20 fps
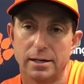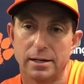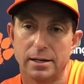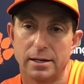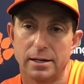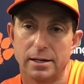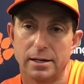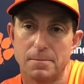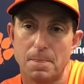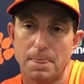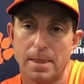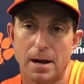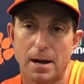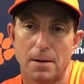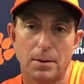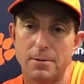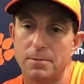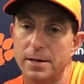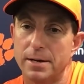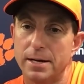and
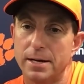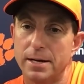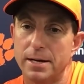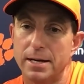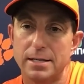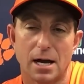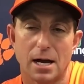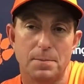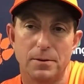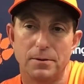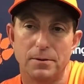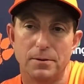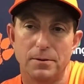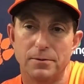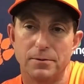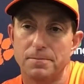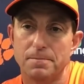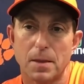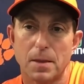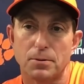not playing with
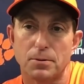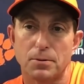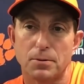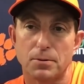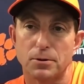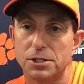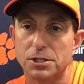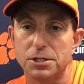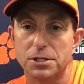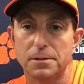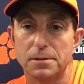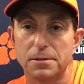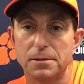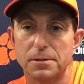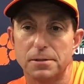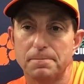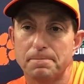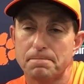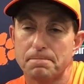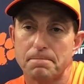any type of
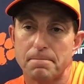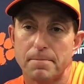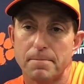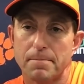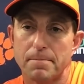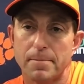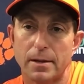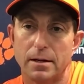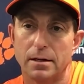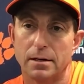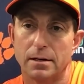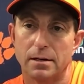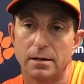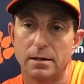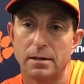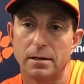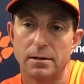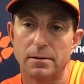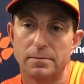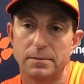precision.
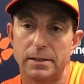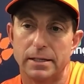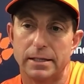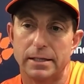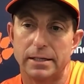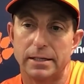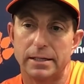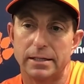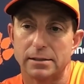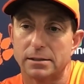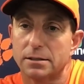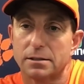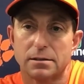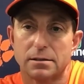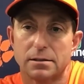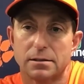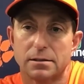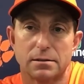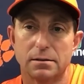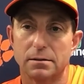
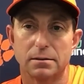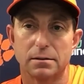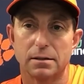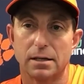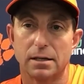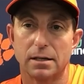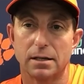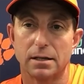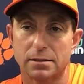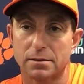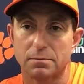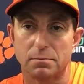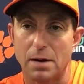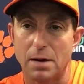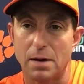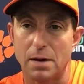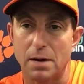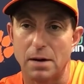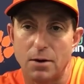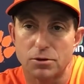And that's
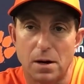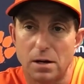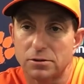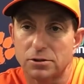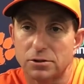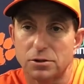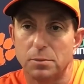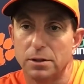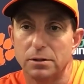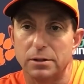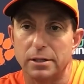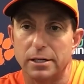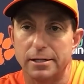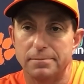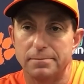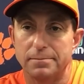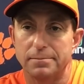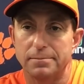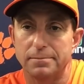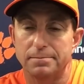my
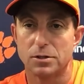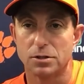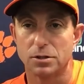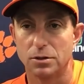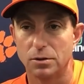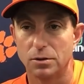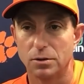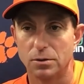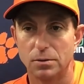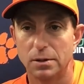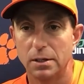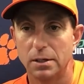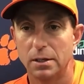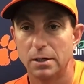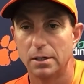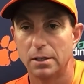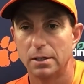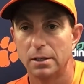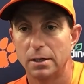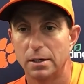responsibility.
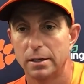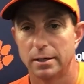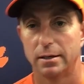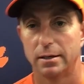So